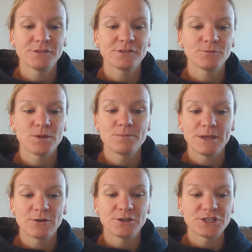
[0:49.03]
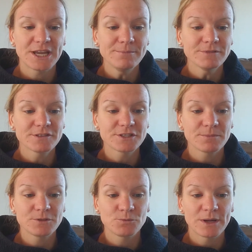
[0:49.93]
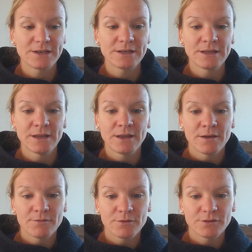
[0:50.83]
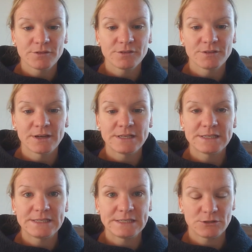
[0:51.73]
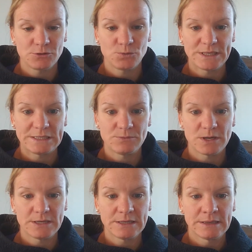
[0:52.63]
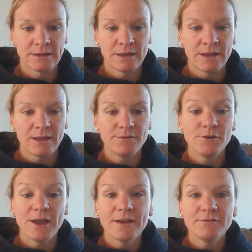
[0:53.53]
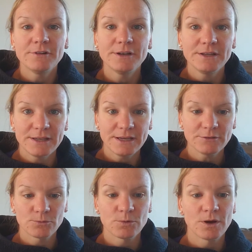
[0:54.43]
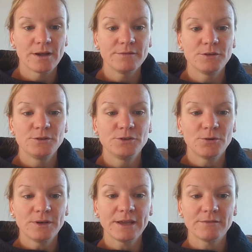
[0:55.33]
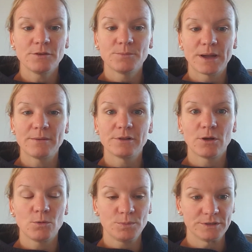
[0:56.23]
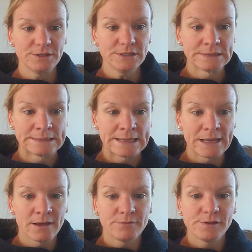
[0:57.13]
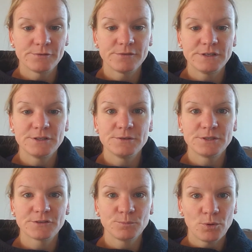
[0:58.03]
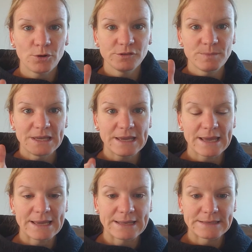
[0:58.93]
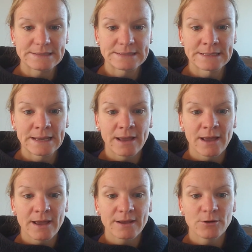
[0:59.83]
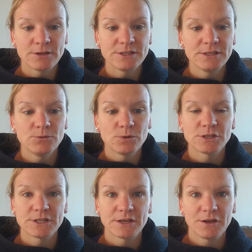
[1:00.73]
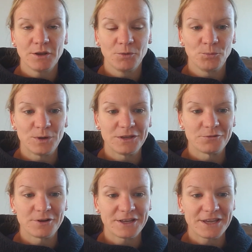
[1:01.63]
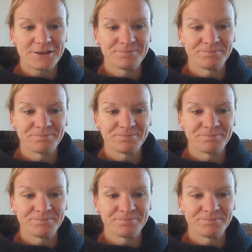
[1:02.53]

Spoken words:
with me on James chapter 1 verses 19 to 21. If you haven't read it yet, or if you don't have your Bible opened, feel free to just pause me and continue watching when you're ready.